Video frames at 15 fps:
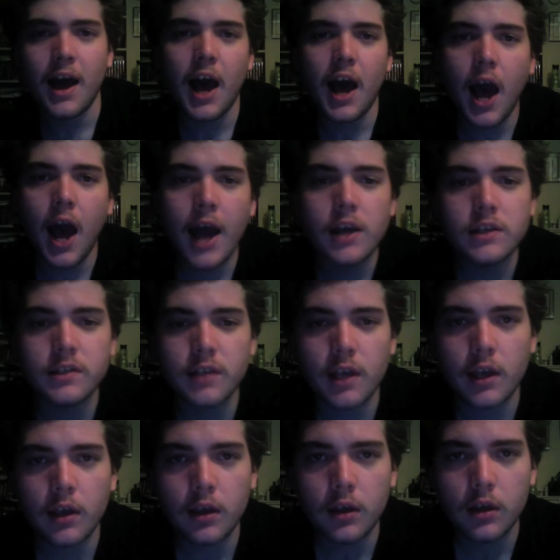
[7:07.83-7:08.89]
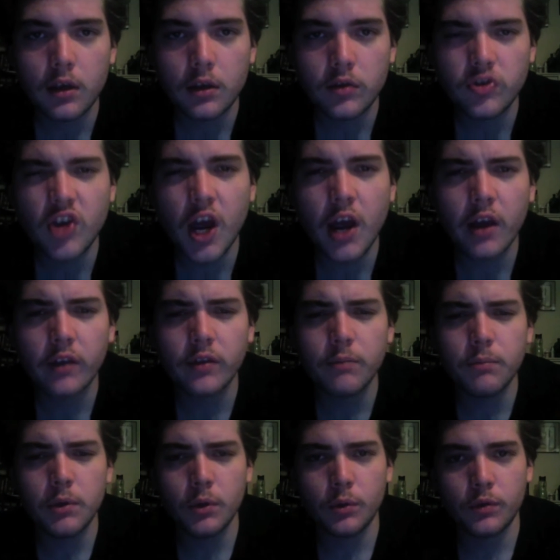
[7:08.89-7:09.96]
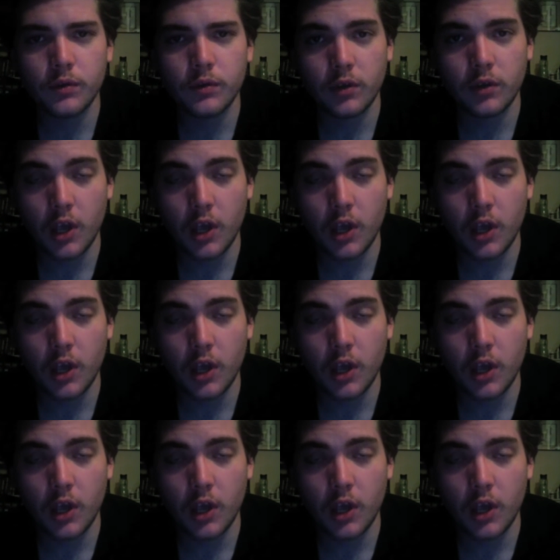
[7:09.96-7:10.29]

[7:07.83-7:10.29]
I say child abuse